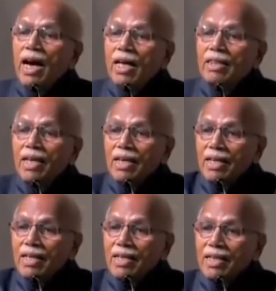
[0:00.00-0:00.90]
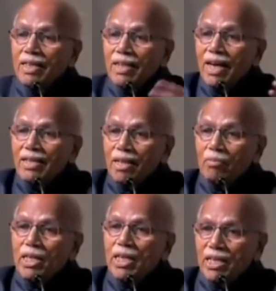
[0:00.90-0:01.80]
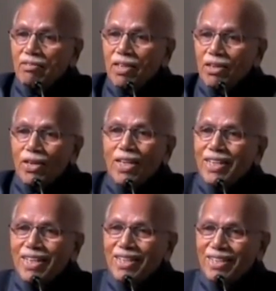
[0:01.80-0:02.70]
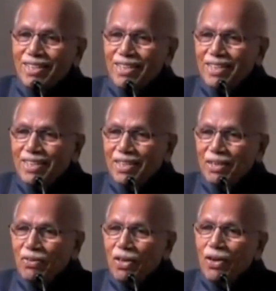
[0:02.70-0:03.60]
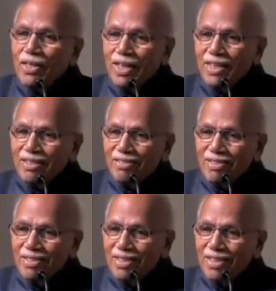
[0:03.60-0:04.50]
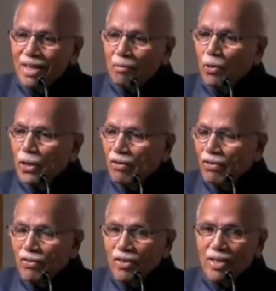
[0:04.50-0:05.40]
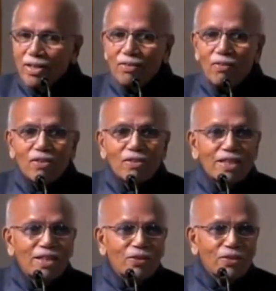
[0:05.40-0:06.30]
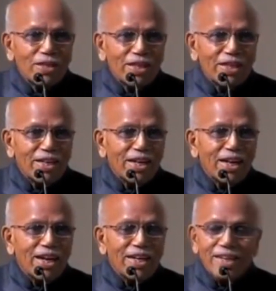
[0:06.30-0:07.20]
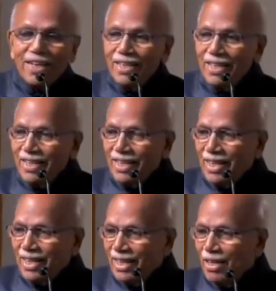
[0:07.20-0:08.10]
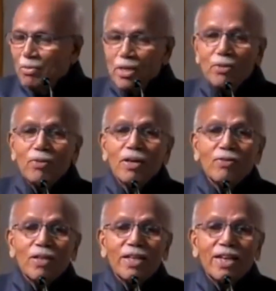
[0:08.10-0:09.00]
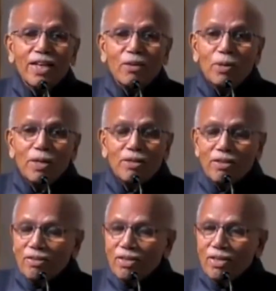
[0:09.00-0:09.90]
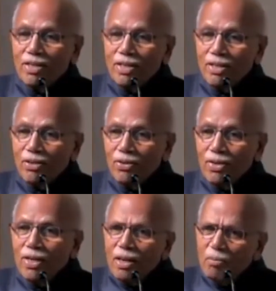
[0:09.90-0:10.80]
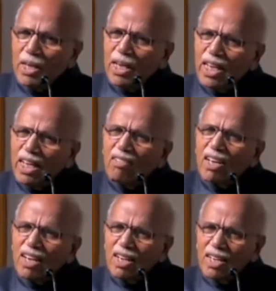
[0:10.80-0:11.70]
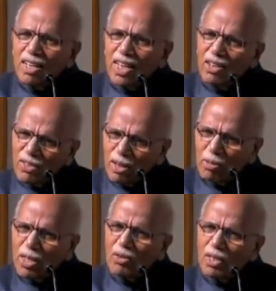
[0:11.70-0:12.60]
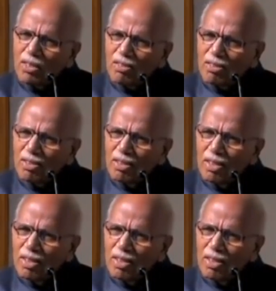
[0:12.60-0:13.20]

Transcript: Data. Data. Be a giver, not a taker. We are all takers. I'm looking forward. What will the IADK give me? What will they give me? And things. No. Be a giver. Give something to others.